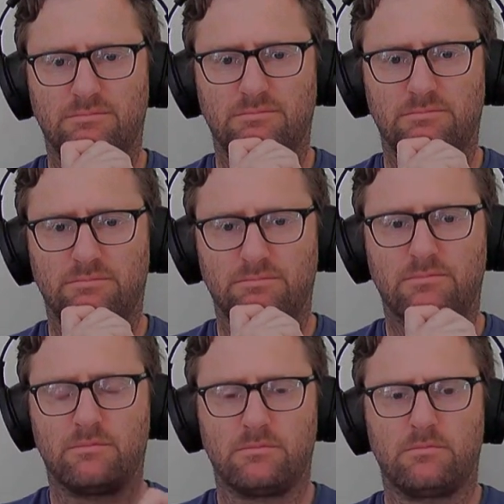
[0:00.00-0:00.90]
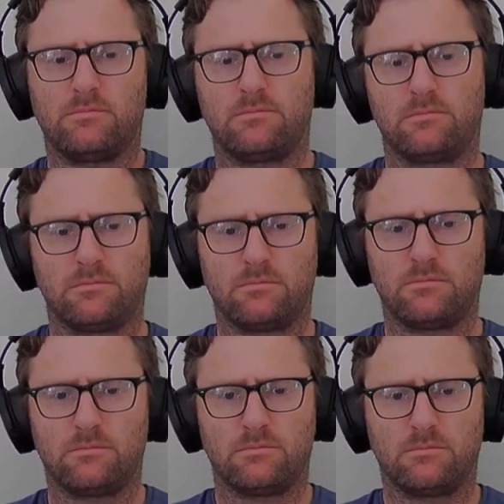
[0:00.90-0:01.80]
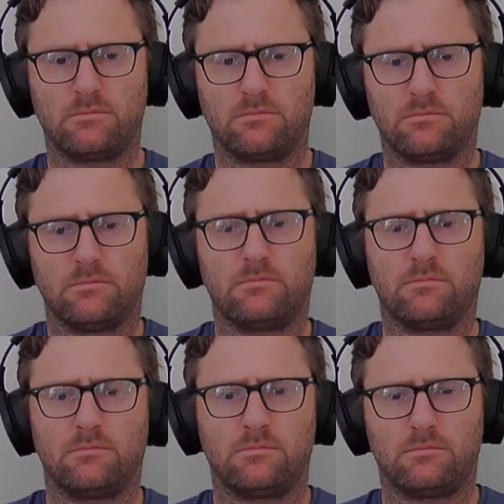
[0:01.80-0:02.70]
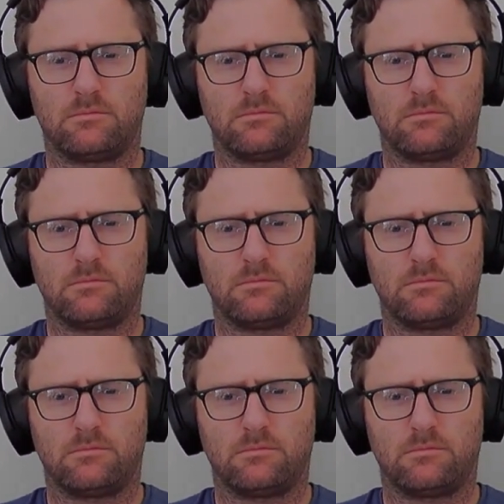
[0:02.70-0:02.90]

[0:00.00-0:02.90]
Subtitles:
(not speaking)